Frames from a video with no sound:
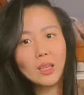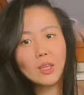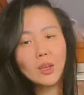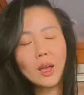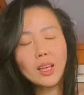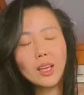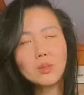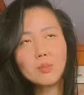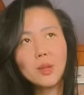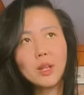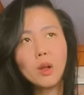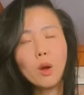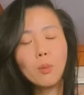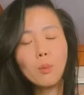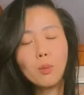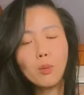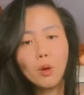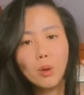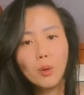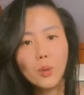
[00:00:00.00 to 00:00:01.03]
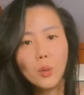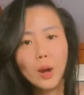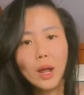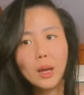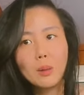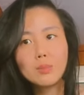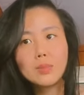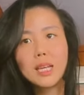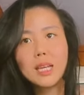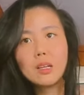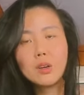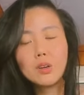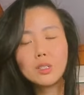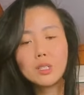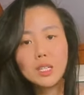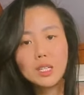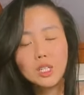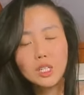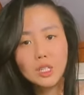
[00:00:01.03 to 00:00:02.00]
It has been programmed and
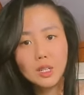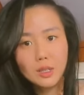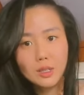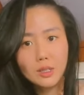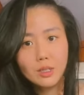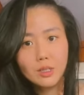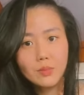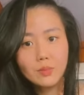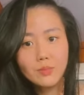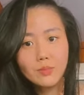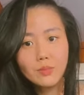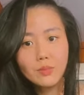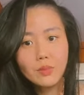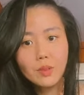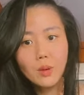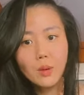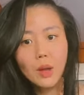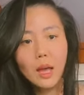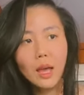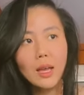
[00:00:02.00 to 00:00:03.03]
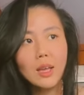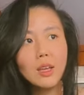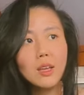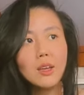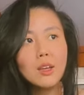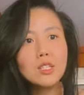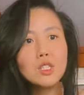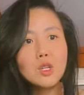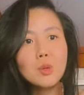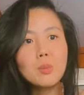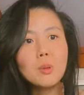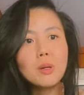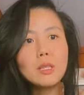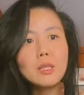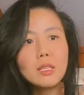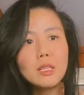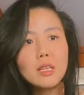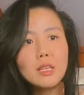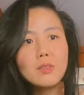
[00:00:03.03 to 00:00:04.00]
conditioned, okay, to
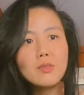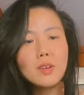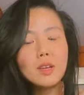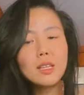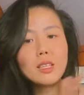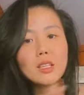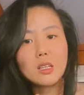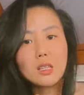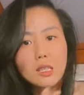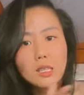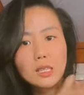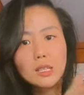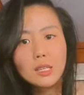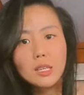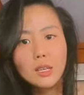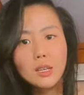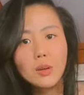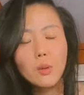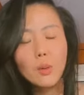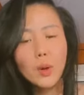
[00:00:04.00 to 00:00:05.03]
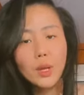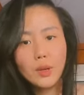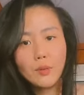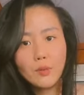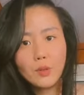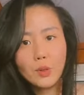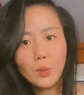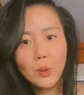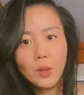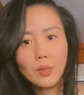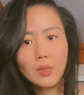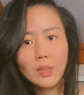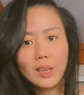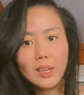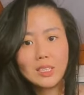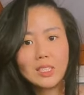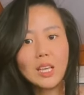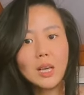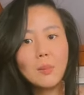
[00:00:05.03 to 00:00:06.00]
believe in the linear way of doing
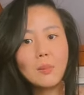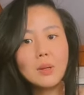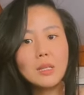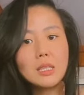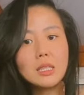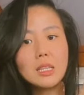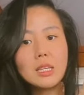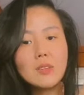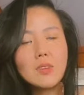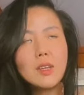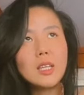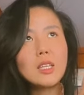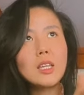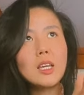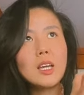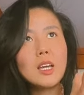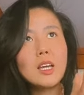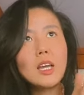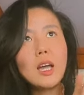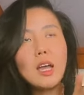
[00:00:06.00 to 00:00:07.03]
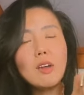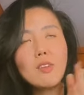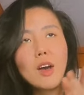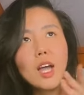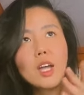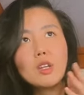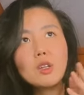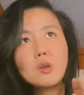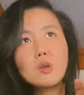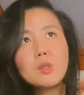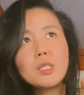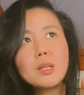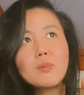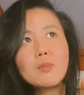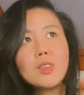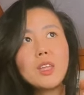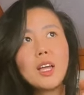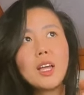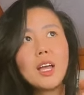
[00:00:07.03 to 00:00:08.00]
things. Believe in if I do
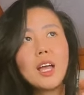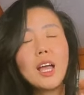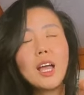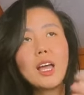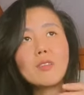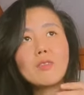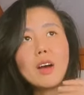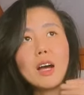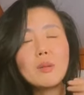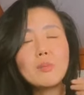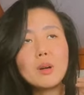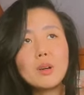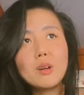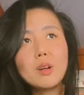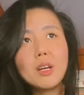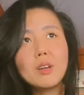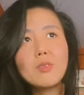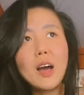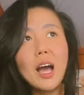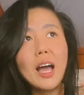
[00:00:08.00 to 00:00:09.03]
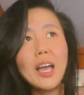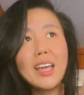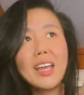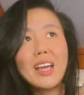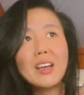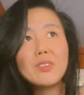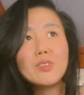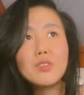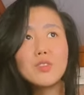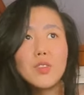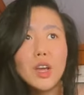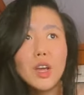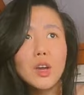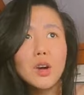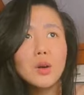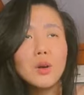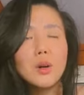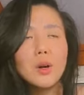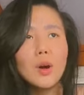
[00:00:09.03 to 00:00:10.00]
something, if I'm a, if I
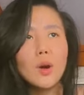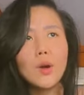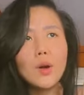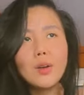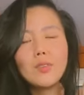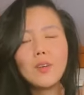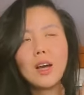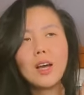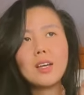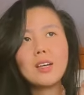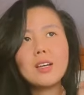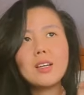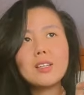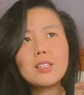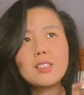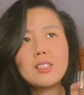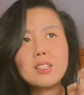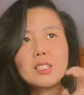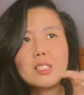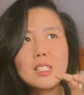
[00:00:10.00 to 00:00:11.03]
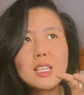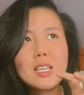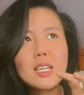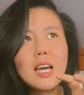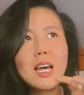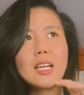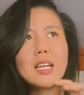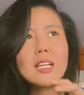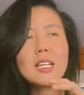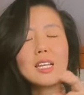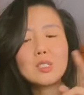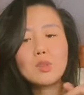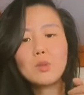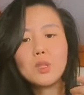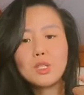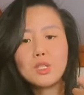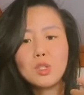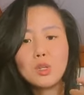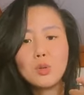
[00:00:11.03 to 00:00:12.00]
fail or if I succeed at it, there's
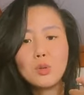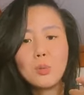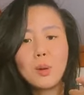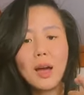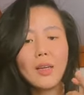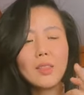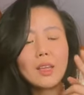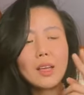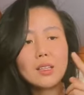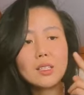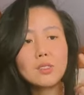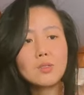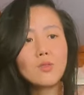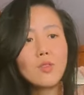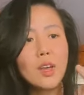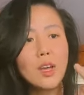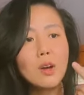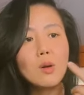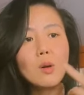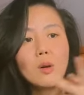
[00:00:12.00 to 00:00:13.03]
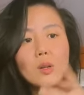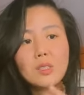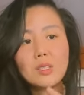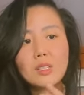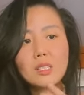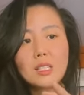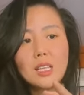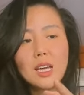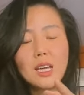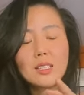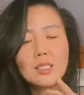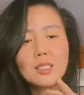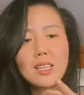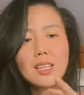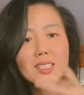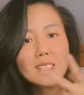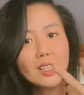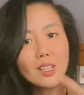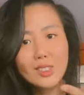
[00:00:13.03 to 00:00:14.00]
only two paths, fail or
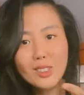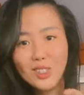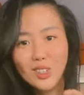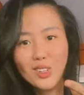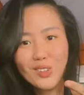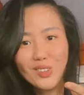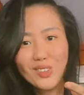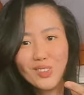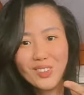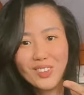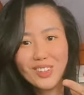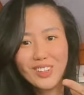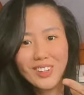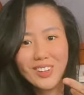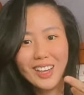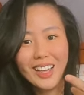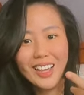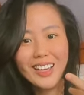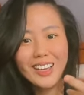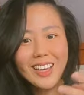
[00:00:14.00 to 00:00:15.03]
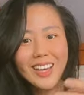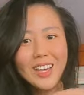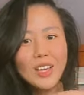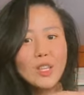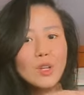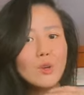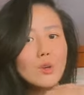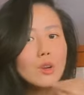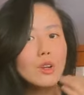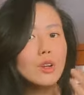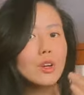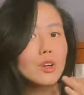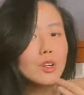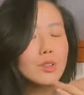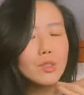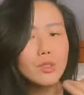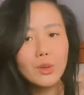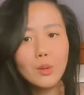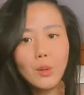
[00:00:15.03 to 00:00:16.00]
success. It's not true, okay? You
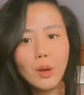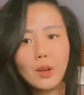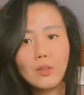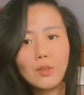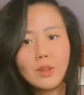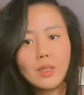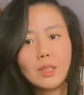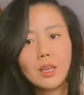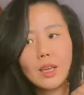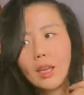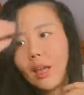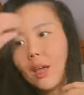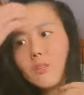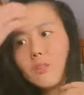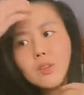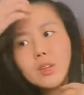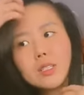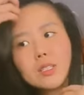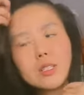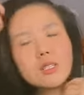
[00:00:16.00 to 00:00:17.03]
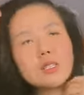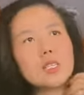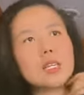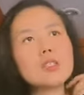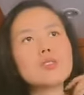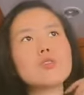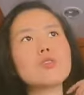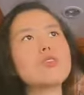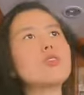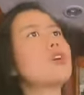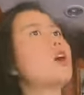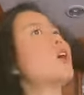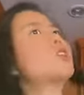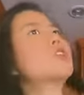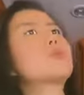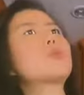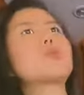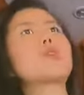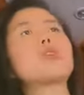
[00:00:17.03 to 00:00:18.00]
learn through everything. Every successful
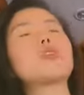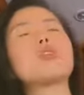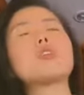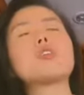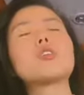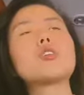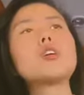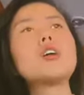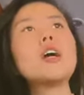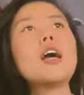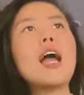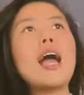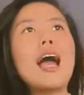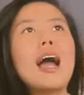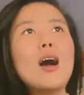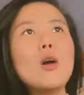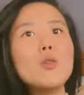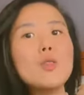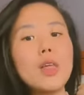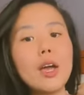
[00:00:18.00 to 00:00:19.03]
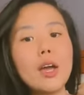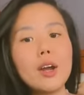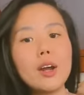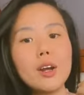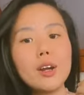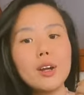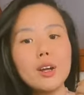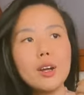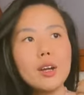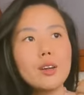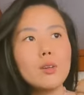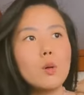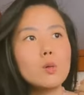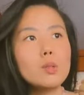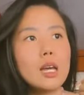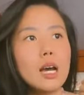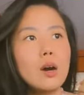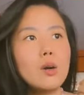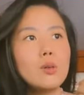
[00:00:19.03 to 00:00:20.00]
entrepreneur out there
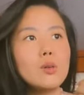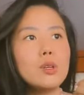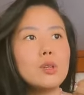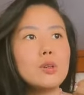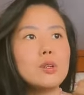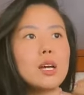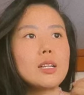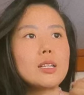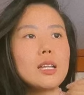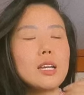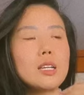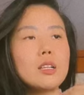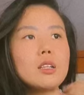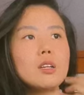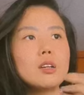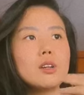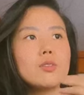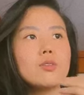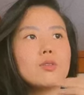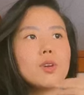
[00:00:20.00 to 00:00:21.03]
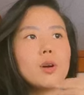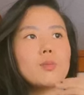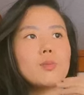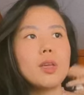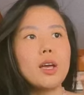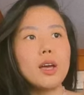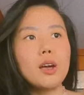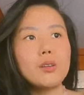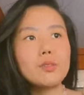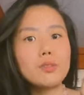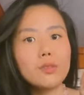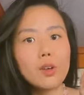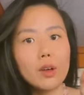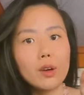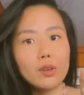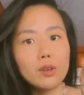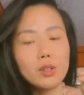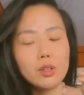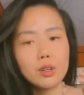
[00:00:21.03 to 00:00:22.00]
will tell you that they learn from their
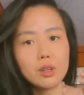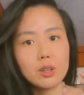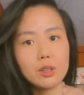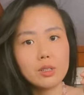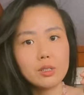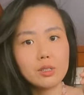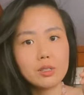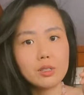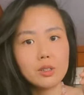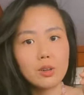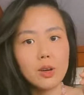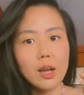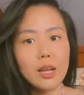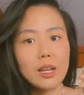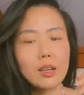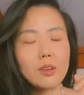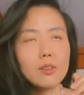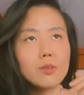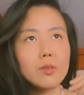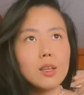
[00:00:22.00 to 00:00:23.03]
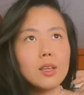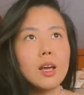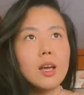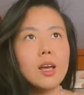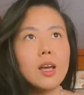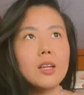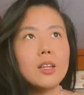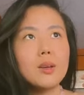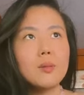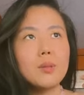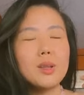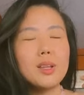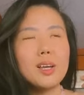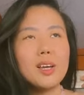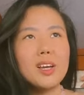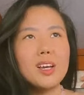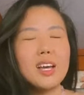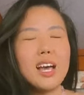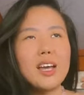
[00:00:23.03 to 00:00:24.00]
failures, okay? They, they,
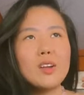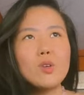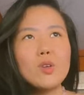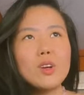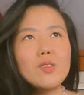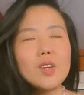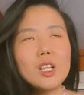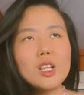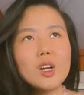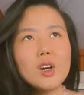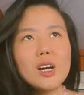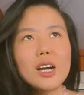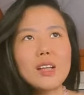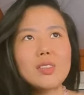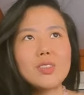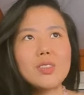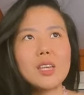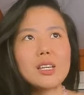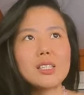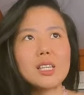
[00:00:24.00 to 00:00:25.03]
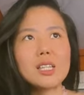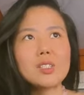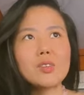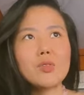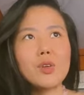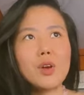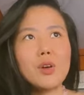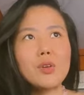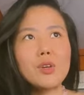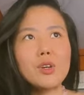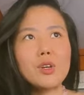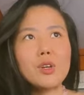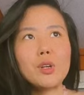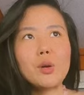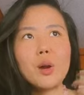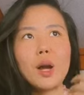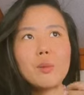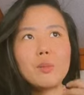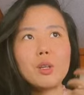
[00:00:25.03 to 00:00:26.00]
but I don't even look at things as failure, you
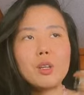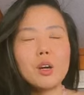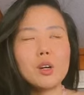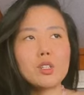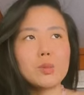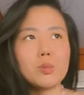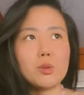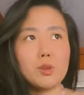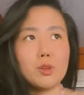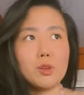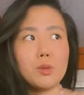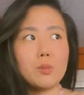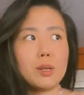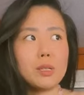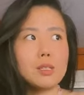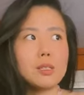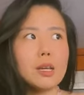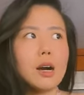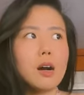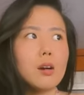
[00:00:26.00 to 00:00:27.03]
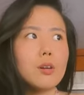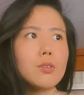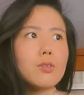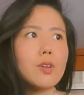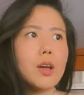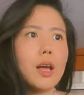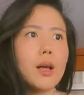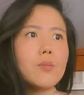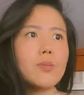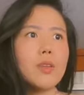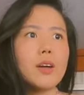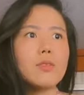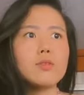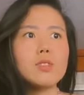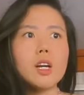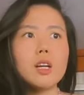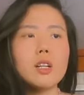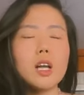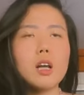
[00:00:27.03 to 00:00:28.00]
know? I'm an entrepreneur myself, and
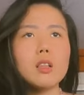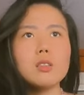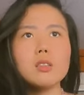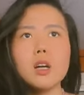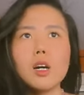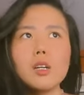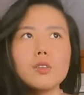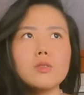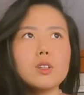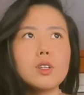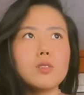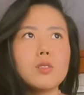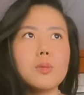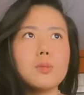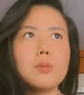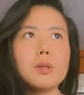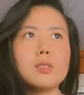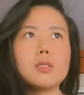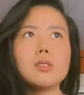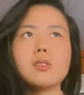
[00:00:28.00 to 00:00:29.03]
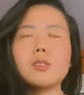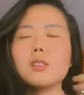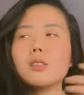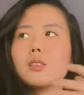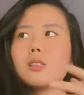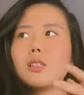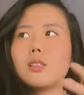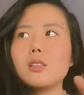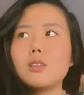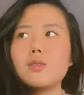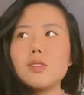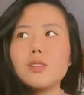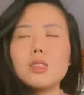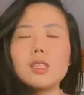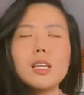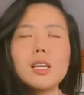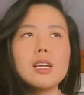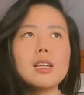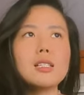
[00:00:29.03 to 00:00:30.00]
I've done a lot of different businesses and
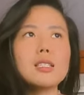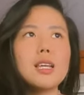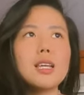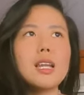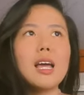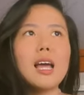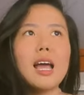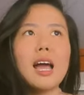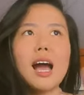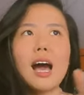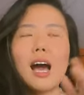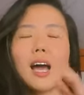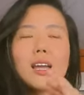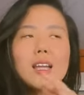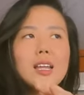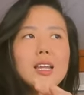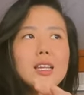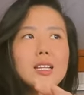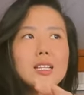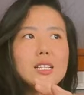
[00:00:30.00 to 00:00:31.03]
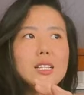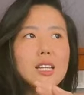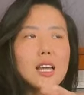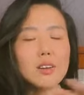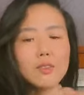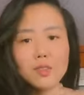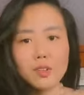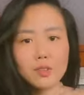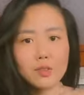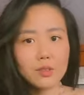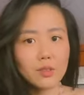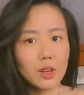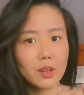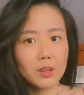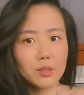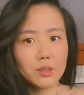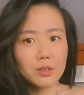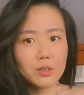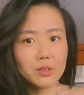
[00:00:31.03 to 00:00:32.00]
different things, and I never
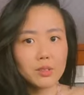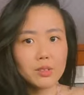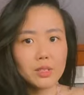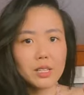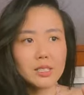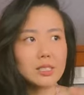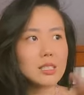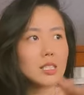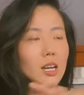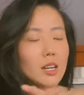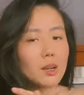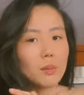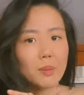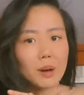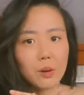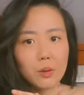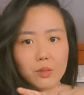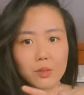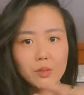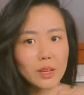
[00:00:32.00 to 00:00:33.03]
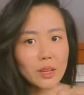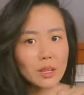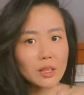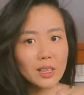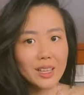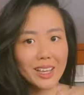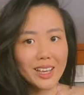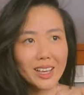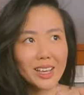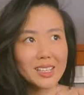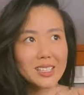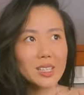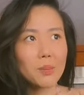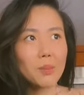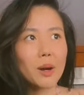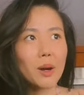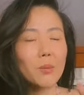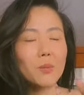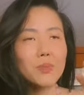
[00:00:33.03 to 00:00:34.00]
fail. It's not about failing, it's
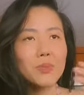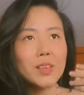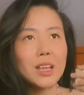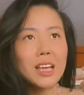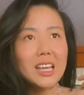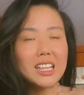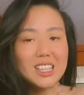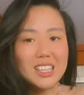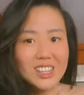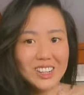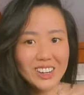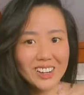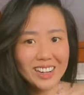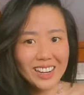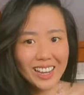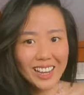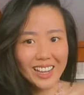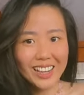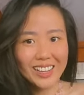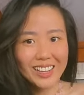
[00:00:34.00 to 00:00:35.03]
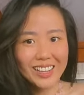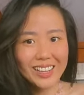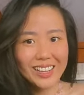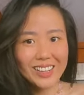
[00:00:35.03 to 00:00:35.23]
about learning,